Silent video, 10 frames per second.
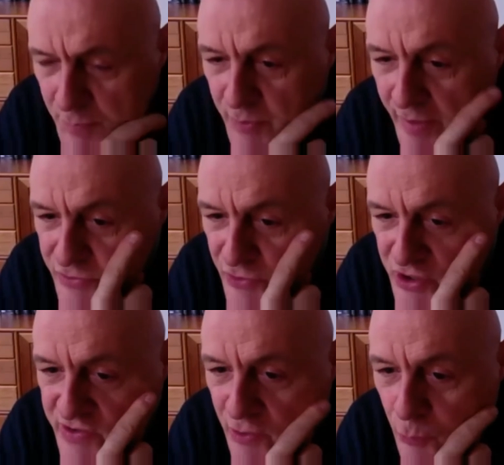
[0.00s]
to have
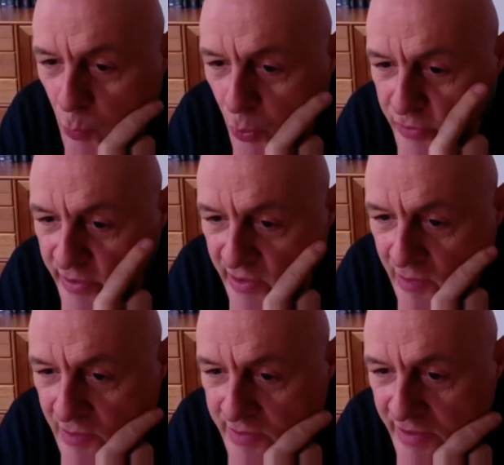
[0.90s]
suggested
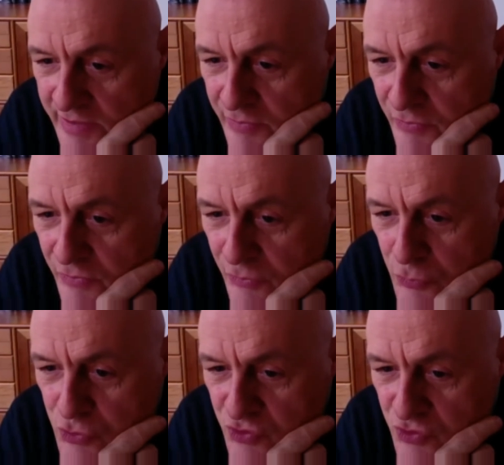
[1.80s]
wording that
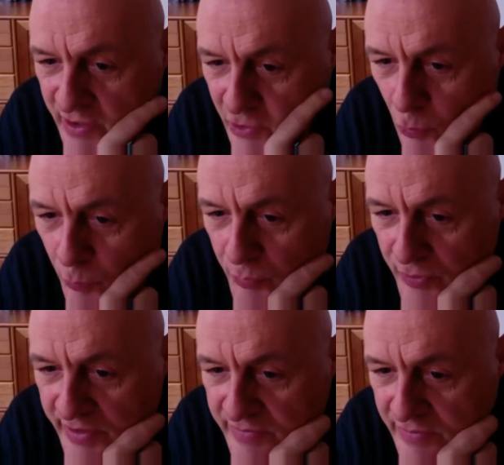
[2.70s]
institutions can
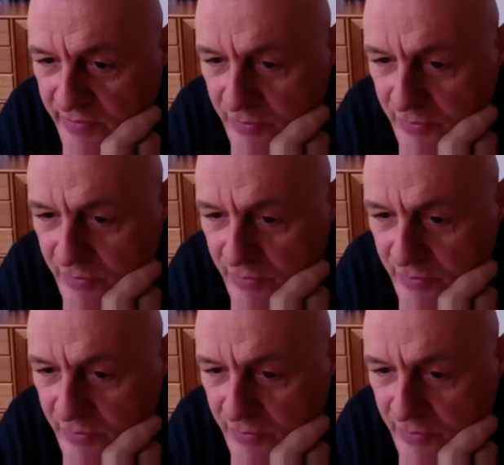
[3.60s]
incorporate?